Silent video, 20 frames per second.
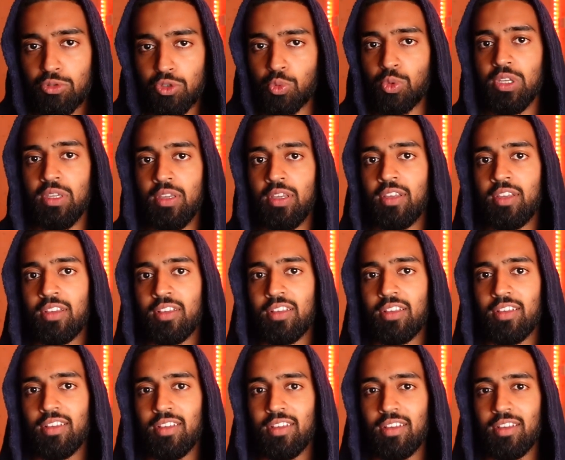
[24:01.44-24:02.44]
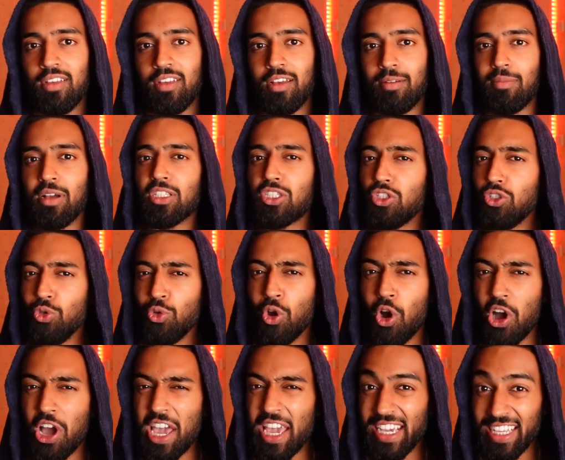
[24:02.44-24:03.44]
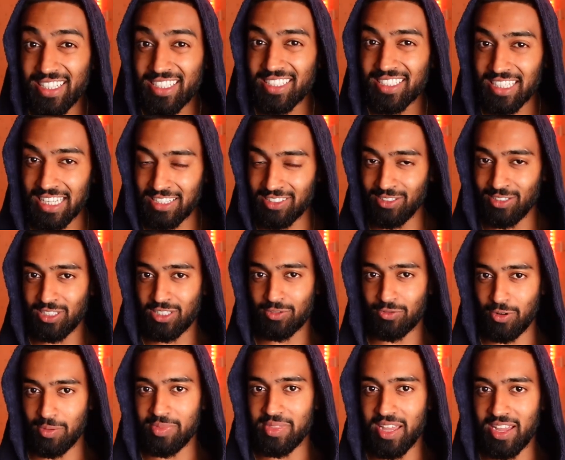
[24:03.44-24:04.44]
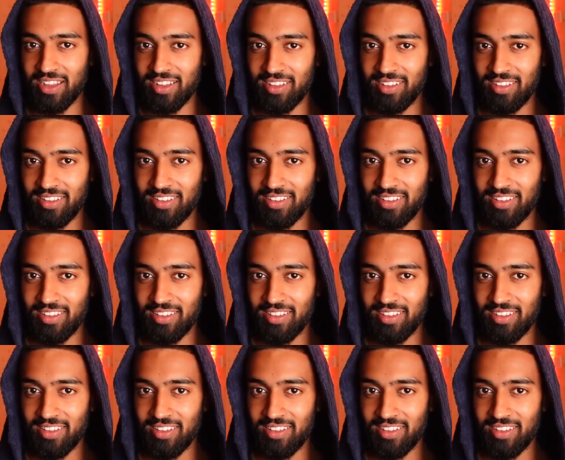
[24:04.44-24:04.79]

Sweet. Imagine you got 8 sales from that.